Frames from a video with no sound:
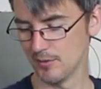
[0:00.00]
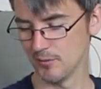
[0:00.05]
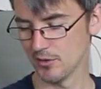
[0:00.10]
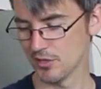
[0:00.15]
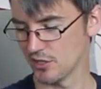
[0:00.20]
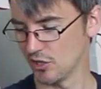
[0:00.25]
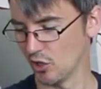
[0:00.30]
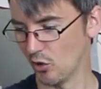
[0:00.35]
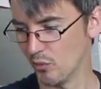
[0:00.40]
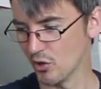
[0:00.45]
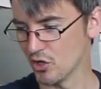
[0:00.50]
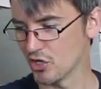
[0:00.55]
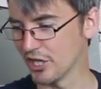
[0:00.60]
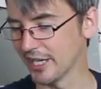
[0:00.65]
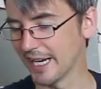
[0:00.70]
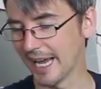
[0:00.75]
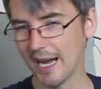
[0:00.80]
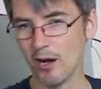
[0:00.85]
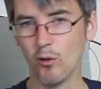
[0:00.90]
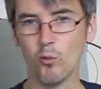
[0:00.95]
but still
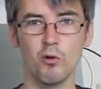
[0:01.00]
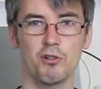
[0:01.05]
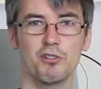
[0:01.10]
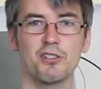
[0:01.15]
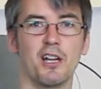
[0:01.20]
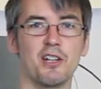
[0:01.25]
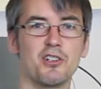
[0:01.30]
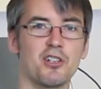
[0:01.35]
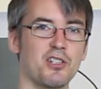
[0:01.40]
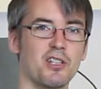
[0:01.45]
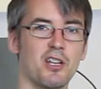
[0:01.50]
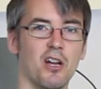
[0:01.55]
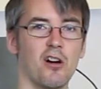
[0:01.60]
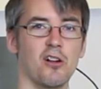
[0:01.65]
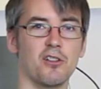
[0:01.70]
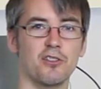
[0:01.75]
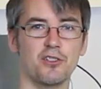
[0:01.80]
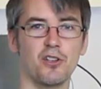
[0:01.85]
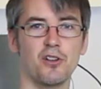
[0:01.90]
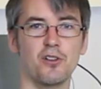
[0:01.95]
pushing outwards I just can't